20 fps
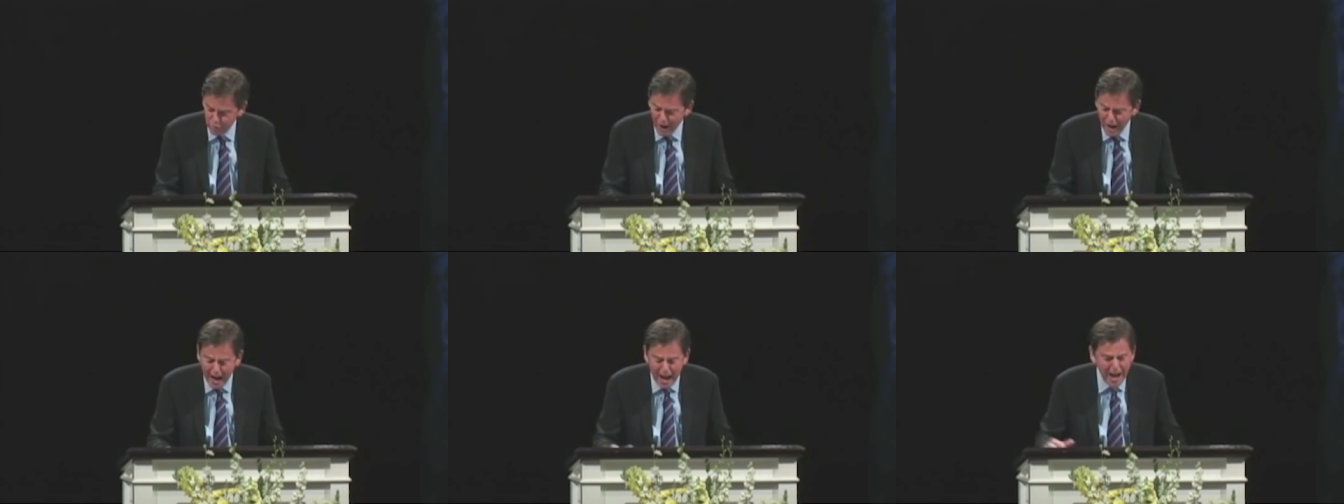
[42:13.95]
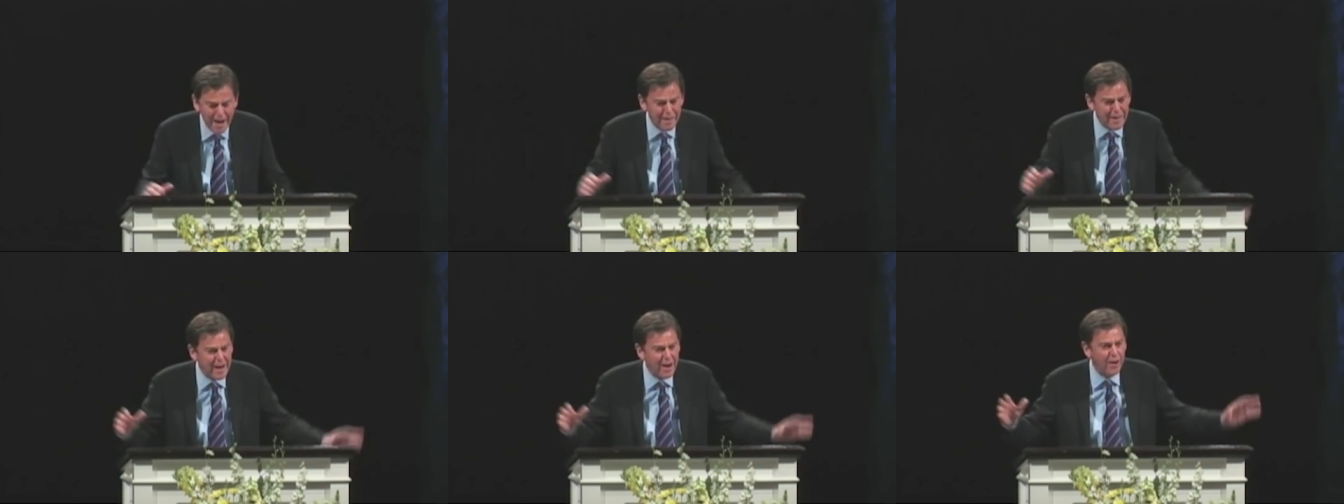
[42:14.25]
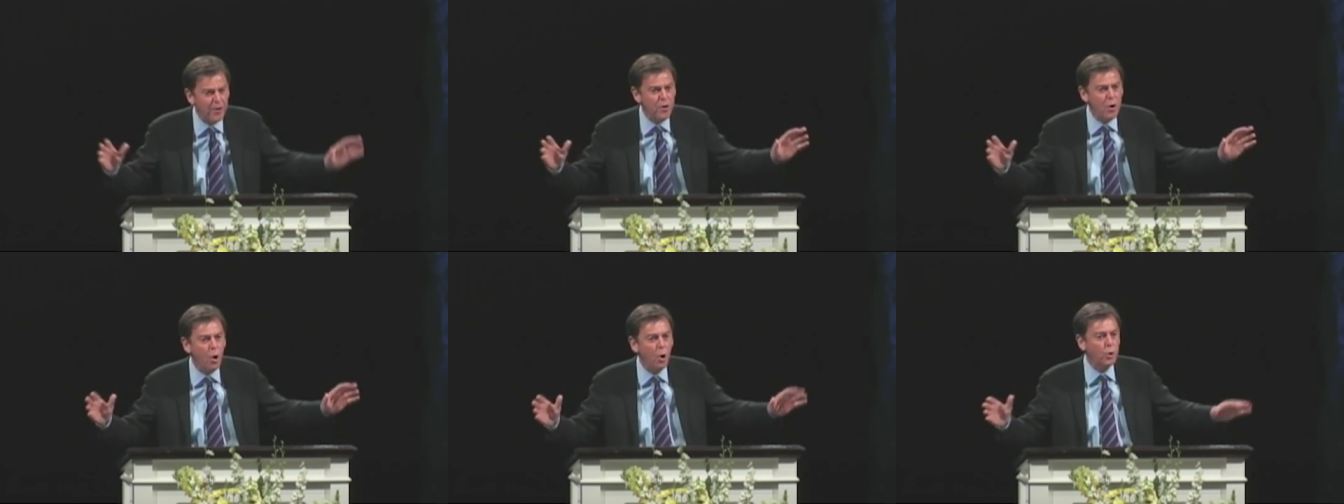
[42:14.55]
Why are they
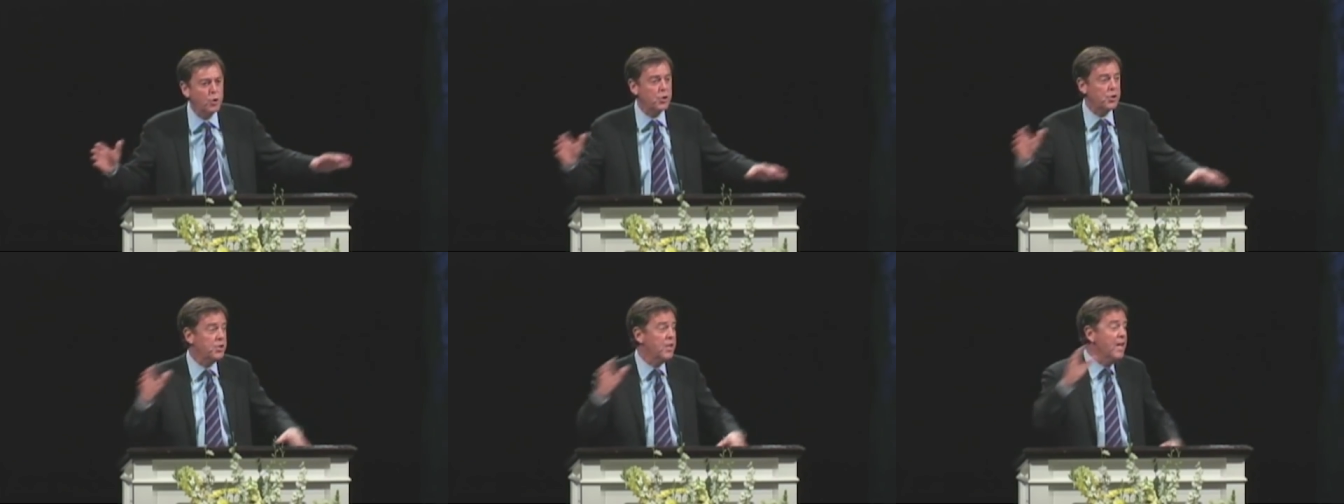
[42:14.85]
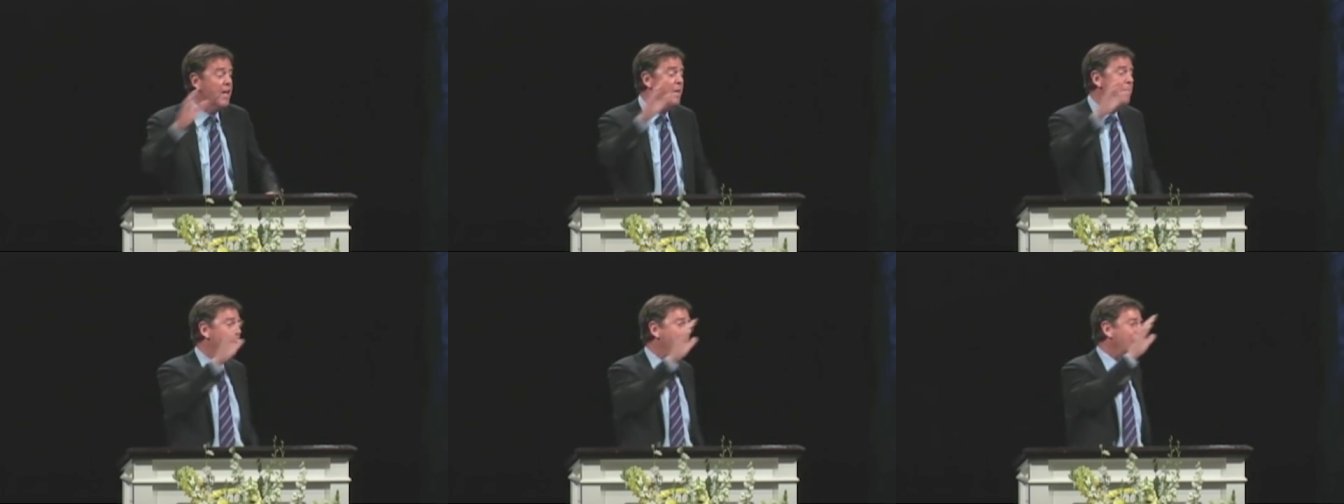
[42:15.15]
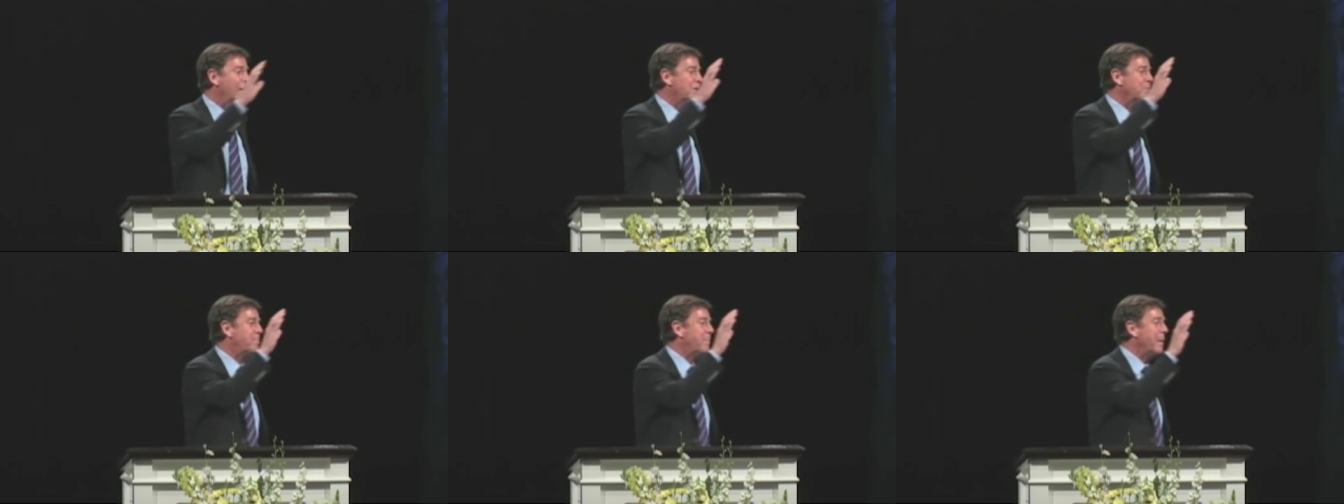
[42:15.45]
unnoticed?
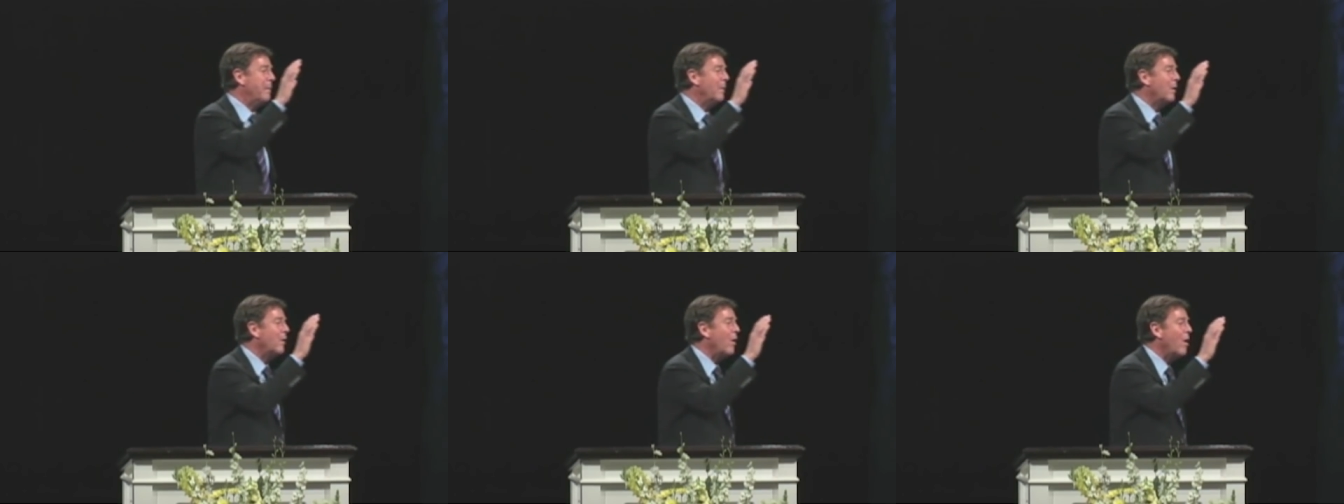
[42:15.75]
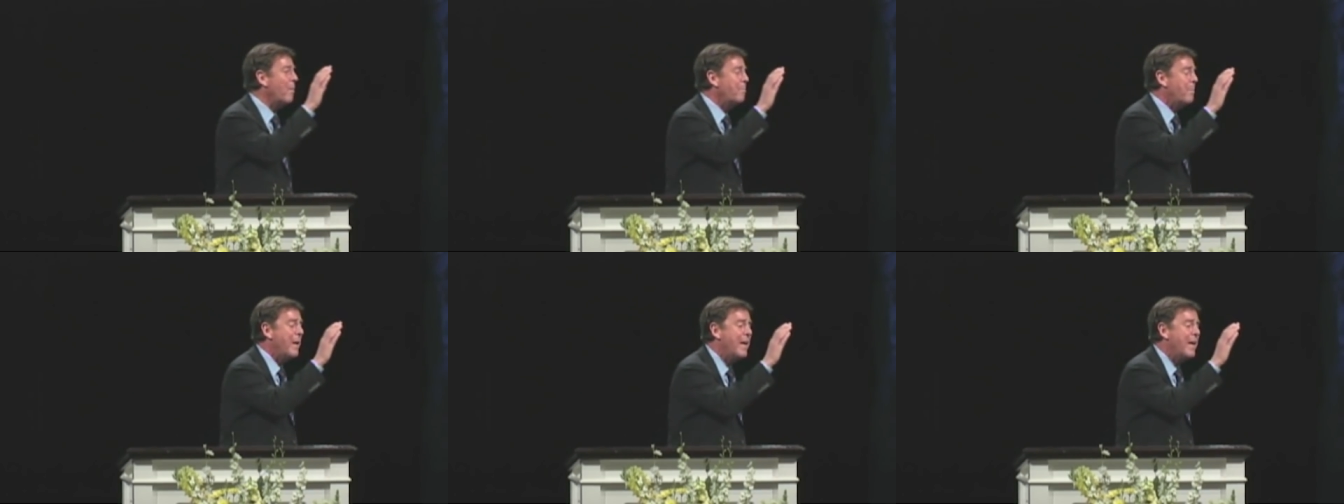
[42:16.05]
Because people are not